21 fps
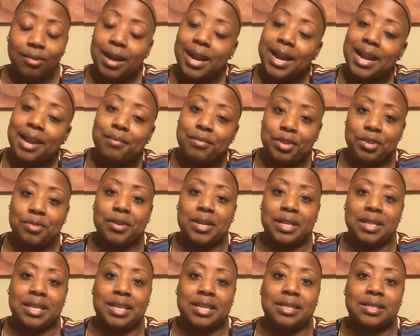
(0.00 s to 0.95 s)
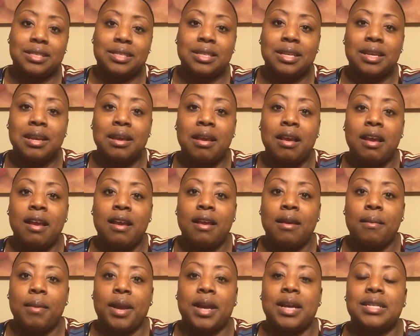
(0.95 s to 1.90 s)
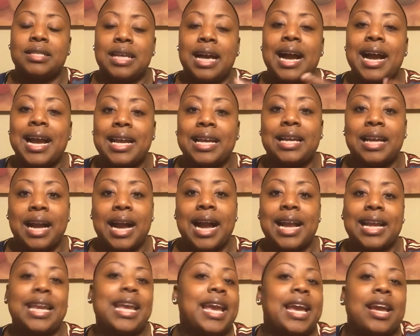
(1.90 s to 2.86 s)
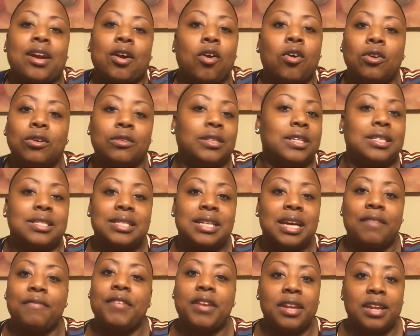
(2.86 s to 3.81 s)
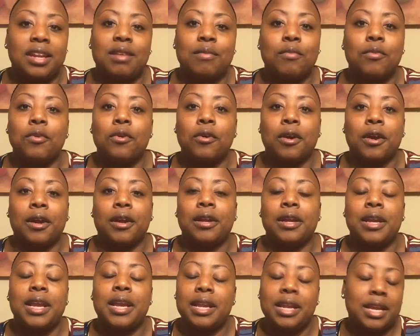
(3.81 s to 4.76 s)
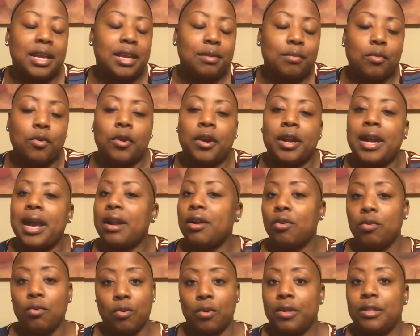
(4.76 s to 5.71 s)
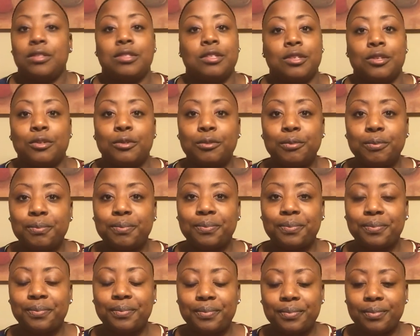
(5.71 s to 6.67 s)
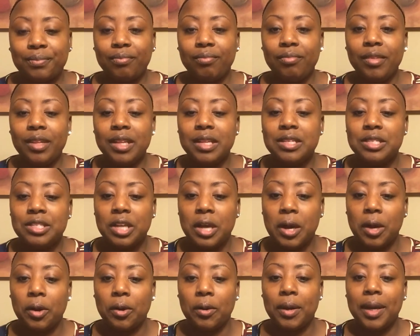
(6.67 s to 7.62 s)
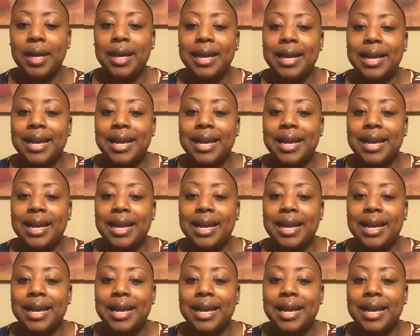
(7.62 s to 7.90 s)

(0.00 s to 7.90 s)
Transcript: why I'm doing this, because I can't hold this stuff anymore, and I don't want to. So